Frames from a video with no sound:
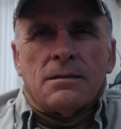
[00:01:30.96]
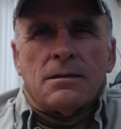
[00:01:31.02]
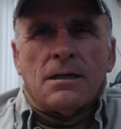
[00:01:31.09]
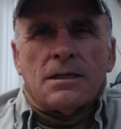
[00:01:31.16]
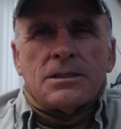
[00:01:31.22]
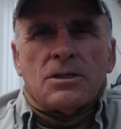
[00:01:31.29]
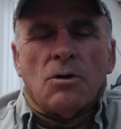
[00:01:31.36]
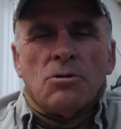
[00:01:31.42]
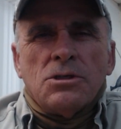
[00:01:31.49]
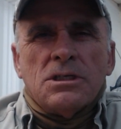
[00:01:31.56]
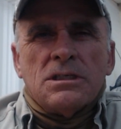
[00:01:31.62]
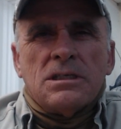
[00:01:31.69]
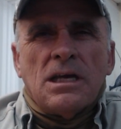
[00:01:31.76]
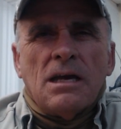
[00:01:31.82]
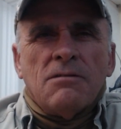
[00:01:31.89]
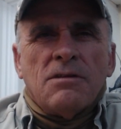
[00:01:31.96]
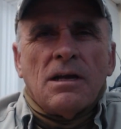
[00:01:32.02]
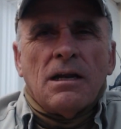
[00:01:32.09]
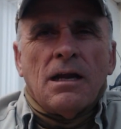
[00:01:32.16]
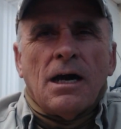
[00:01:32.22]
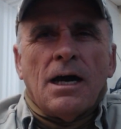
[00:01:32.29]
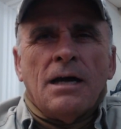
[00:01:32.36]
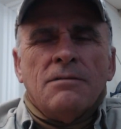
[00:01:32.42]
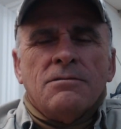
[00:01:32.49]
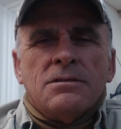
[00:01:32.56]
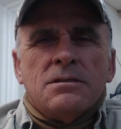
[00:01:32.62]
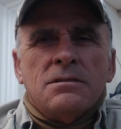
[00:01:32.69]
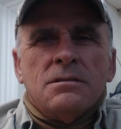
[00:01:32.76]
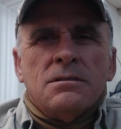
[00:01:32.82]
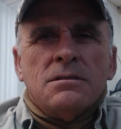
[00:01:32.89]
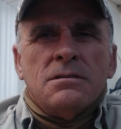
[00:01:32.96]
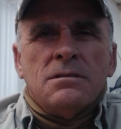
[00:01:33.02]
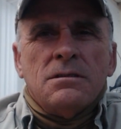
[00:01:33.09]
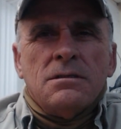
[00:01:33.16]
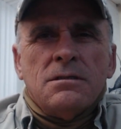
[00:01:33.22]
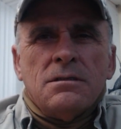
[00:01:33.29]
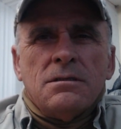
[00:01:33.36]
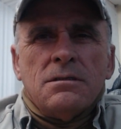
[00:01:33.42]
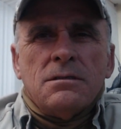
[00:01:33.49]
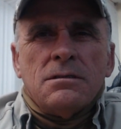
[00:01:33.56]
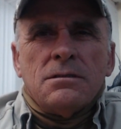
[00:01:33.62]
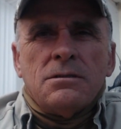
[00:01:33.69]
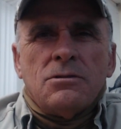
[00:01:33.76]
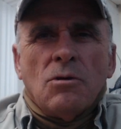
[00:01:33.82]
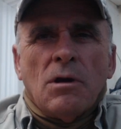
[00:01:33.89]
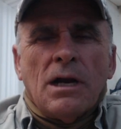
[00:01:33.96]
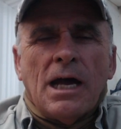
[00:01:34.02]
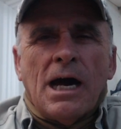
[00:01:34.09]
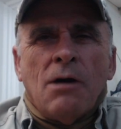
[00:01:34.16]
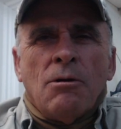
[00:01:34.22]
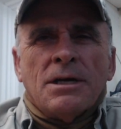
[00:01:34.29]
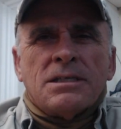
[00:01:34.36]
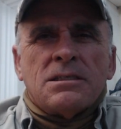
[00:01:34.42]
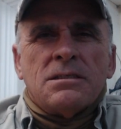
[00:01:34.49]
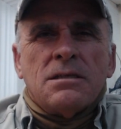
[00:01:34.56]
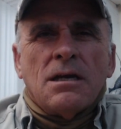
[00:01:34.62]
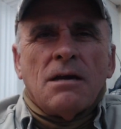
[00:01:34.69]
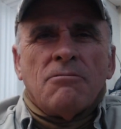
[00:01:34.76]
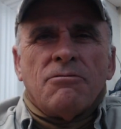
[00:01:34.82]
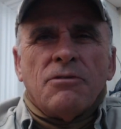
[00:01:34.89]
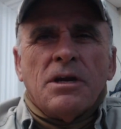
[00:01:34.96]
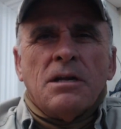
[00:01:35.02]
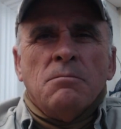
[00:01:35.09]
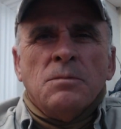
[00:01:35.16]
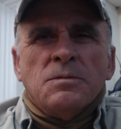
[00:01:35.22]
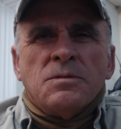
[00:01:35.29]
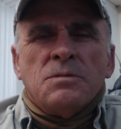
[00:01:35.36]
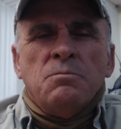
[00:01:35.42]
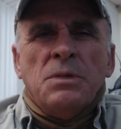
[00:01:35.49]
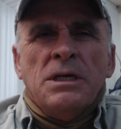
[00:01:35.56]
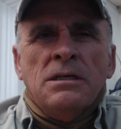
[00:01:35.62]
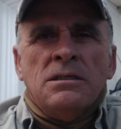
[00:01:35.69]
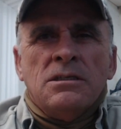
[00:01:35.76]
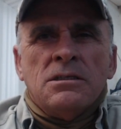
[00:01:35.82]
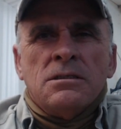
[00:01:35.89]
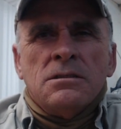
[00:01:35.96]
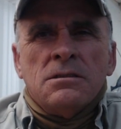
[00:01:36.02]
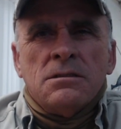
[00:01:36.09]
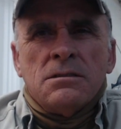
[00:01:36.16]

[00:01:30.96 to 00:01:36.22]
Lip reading: Our soldiers gave their lives to allow us to have freedom of speech,